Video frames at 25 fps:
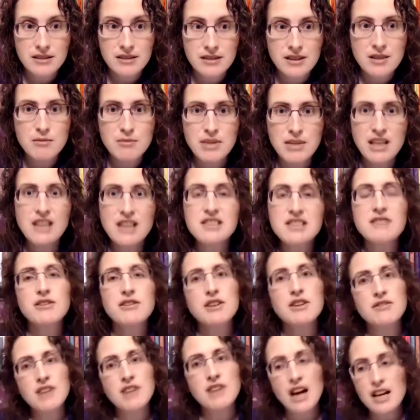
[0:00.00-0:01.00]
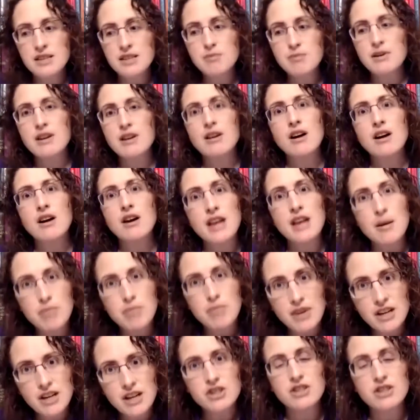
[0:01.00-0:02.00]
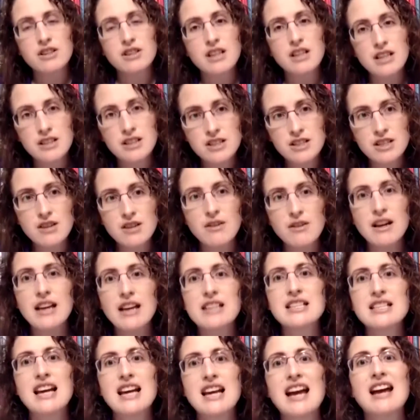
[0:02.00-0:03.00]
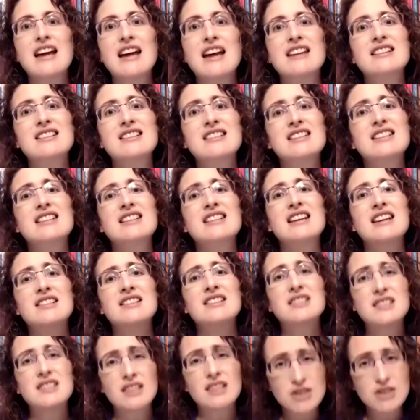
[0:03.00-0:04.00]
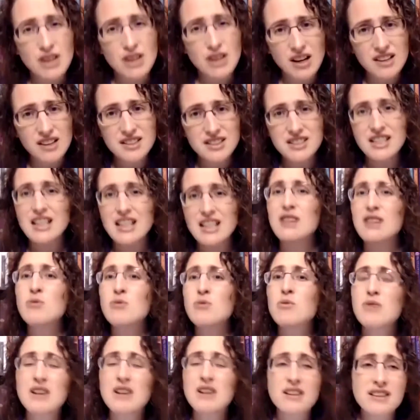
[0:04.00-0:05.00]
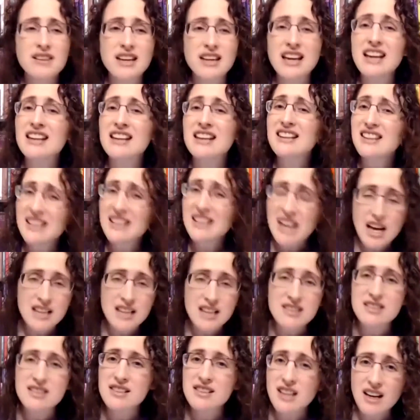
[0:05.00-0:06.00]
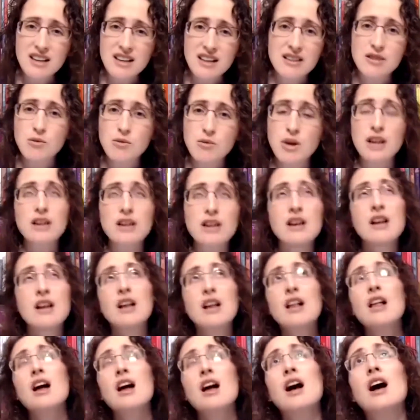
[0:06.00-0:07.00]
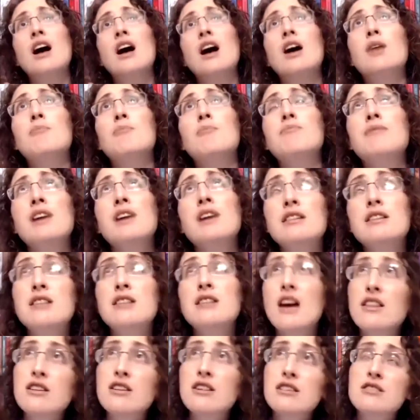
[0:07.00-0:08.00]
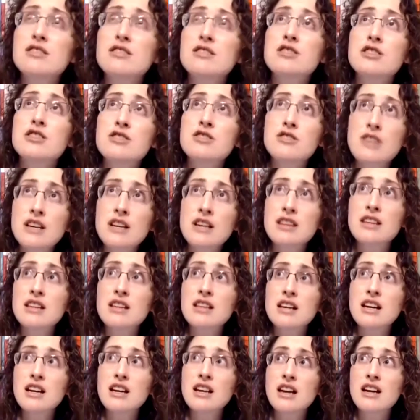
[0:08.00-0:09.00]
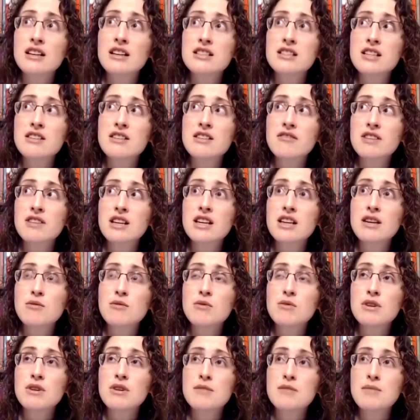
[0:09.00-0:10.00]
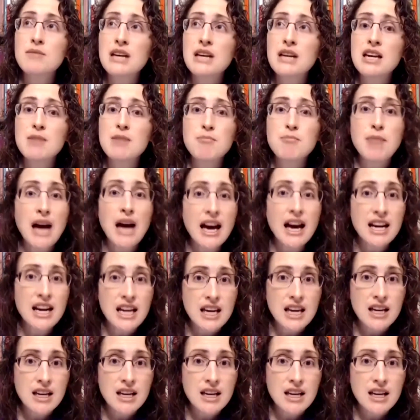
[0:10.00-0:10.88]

Because if you've got to put all that pressure into it and it's exhausting, well, then that's not going to work. Another strengthening activity would be putty.